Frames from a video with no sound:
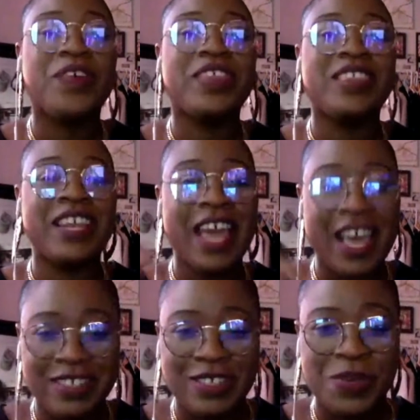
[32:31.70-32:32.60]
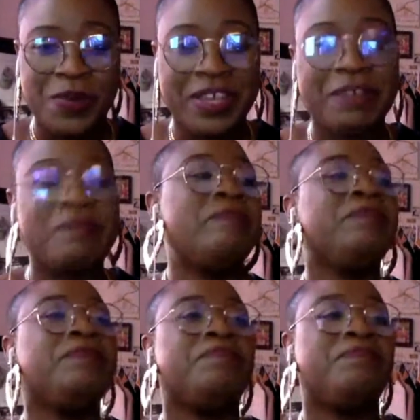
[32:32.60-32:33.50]
that I had to do it,
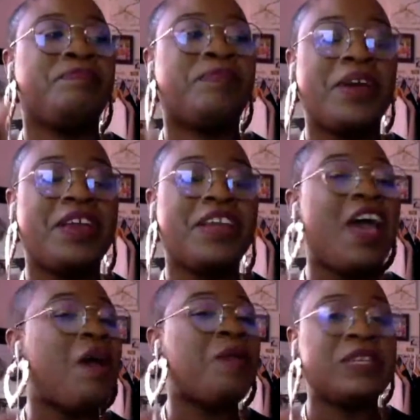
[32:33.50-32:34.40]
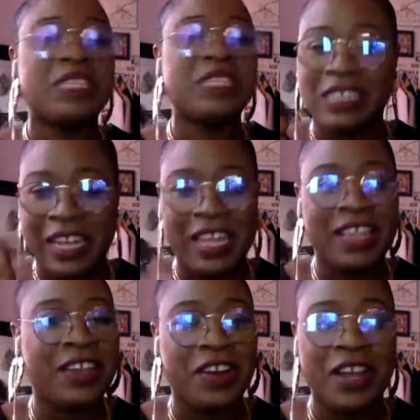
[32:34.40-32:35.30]
but I would just lay
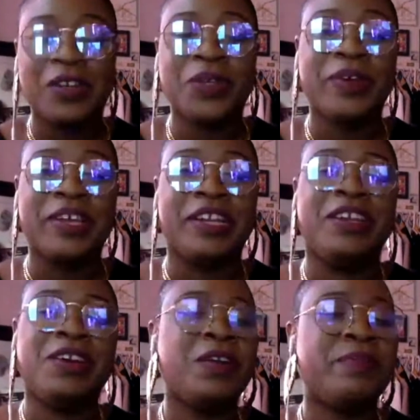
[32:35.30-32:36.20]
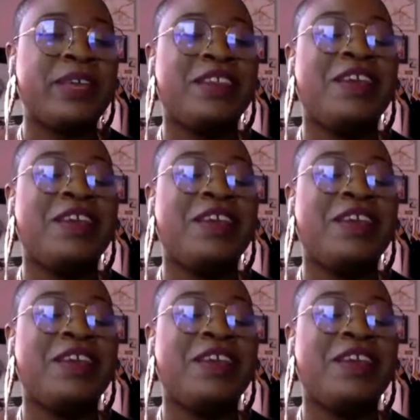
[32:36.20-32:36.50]
there and not do it. You know what I mean?